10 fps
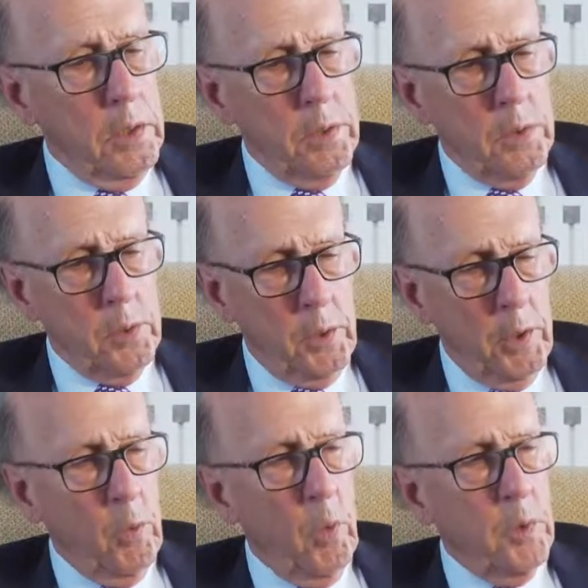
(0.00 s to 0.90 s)
Trade
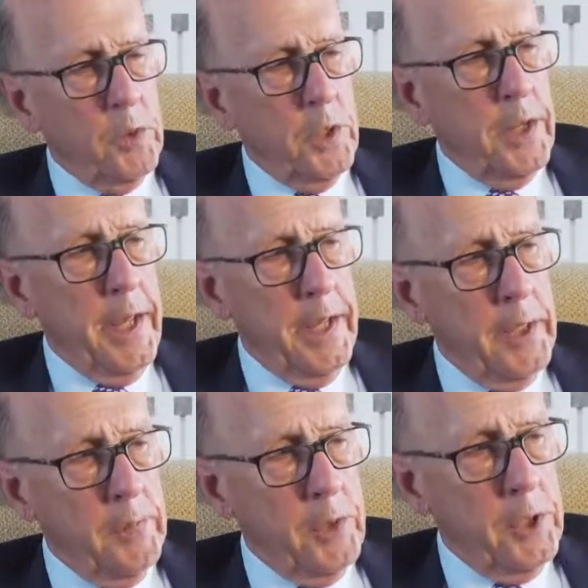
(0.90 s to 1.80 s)
war is a negative
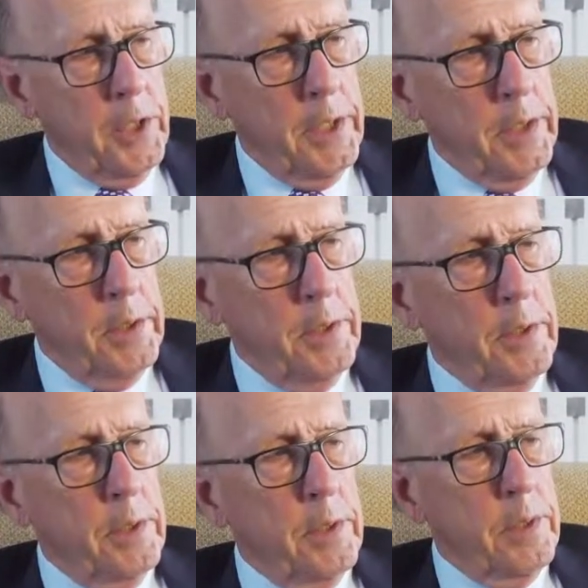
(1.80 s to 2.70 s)
for China,
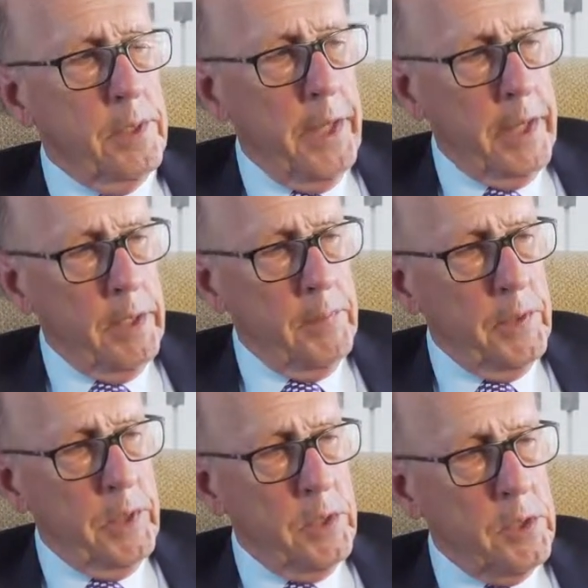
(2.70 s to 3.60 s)
a negative for the
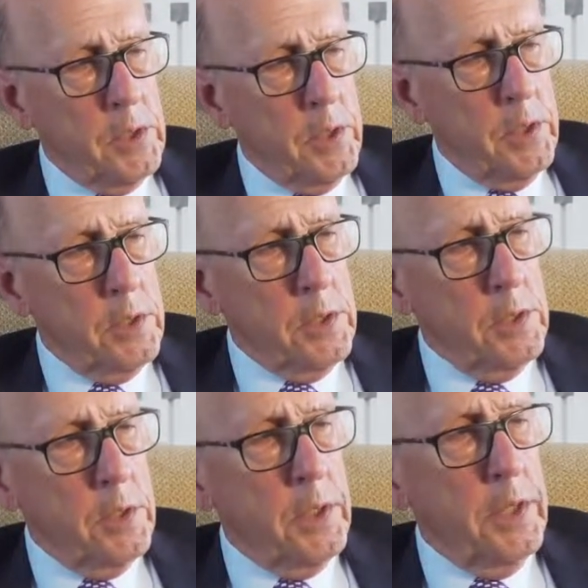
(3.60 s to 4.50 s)
United States, and
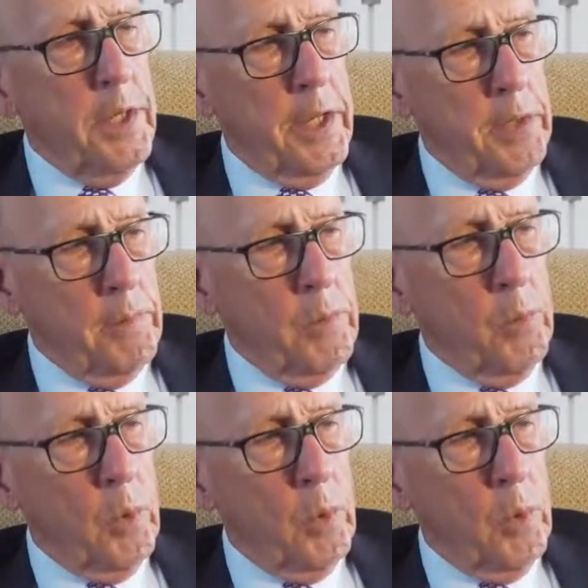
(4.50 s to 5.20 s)
a negative for the world